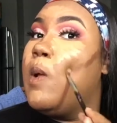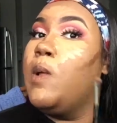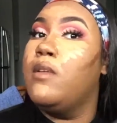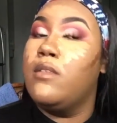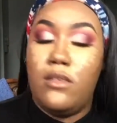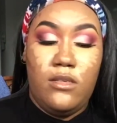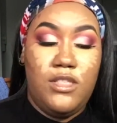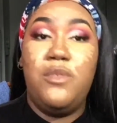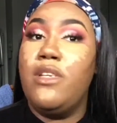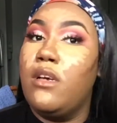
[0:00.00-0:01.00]
I'm just going
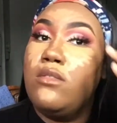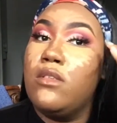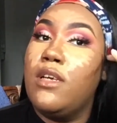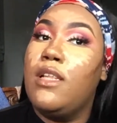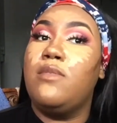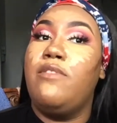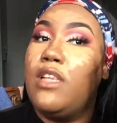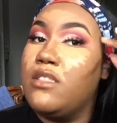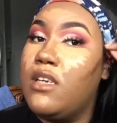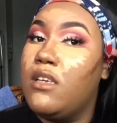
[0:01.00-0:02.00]
in with that contouring
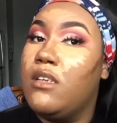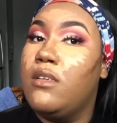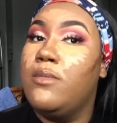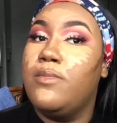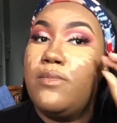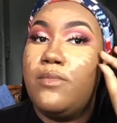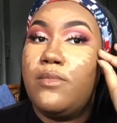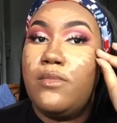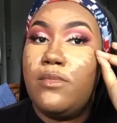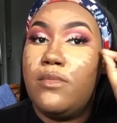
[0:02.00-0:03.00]
shade, getting ready
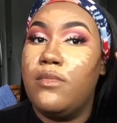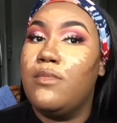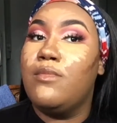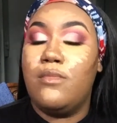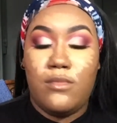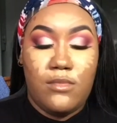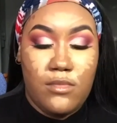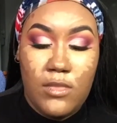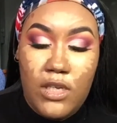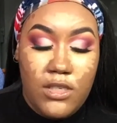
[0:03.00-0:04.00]
to chisel them
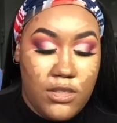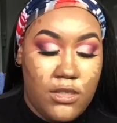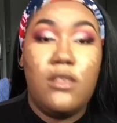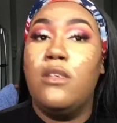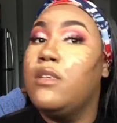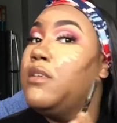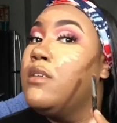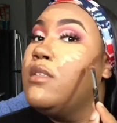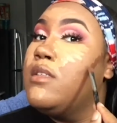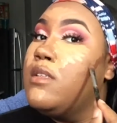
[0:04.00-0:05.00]
cheekbones.
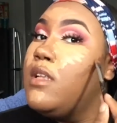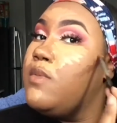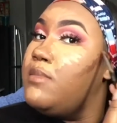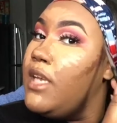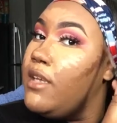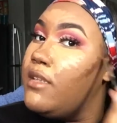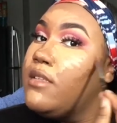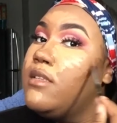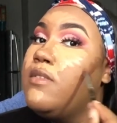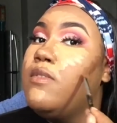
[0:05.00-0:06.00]

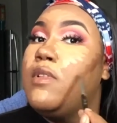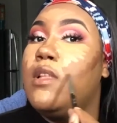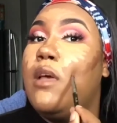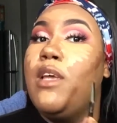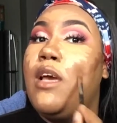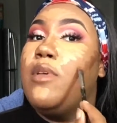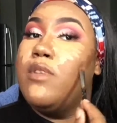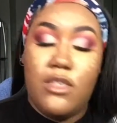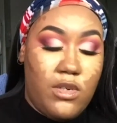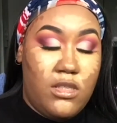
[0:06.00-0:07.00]
Because if you ain't chiseled,
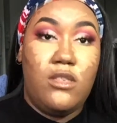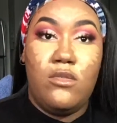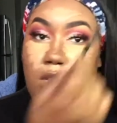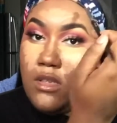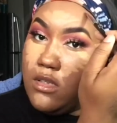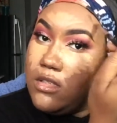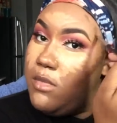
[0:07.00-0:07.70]
then what are you?